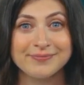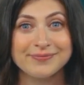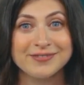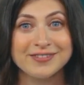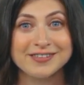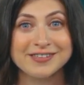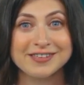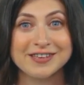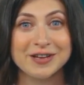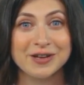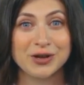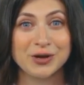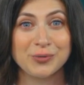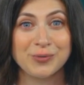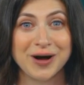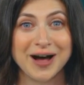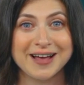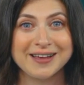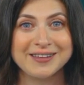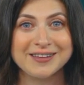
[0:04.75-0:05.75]
The secret
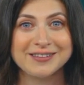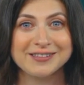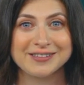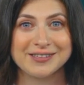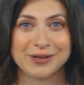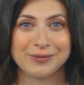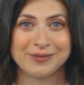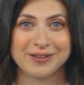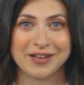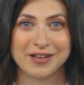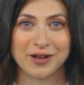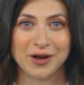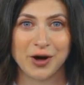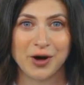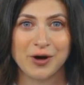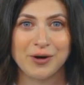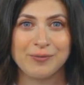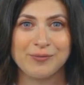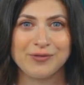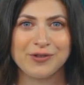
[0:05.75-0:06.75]
lies in something
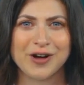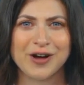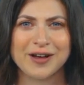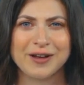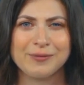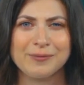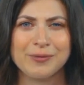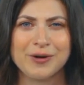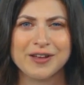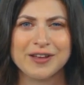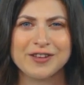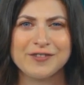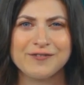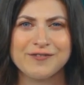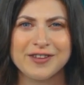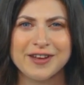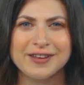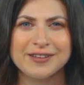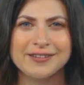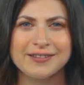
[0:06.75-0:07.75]
called product market
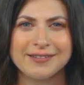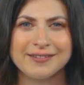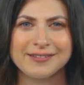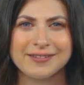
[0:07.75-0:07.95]
fit.